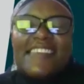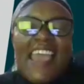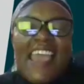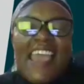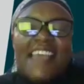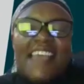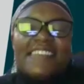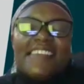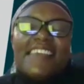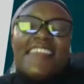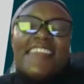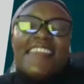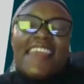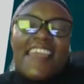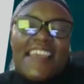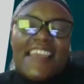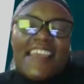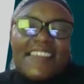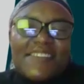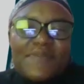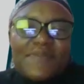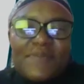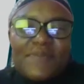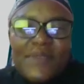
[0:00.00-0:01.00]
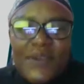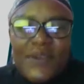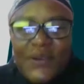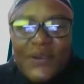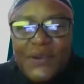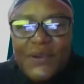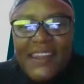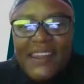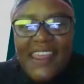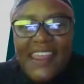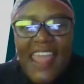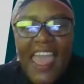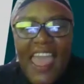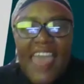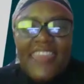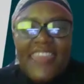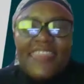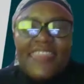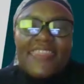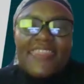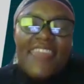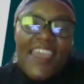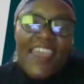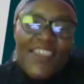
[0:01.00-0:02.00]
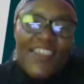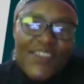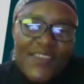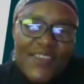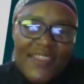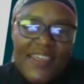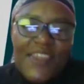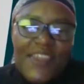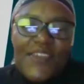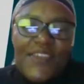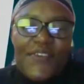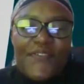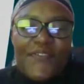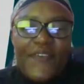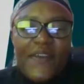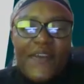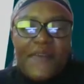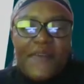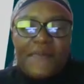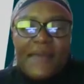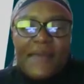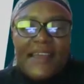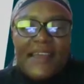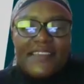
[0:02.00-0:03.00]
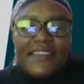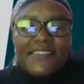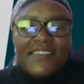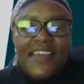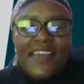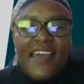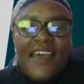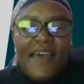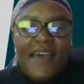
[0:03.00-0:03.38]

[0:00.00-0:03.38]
Yes, it is Mnguni. And thank you very much.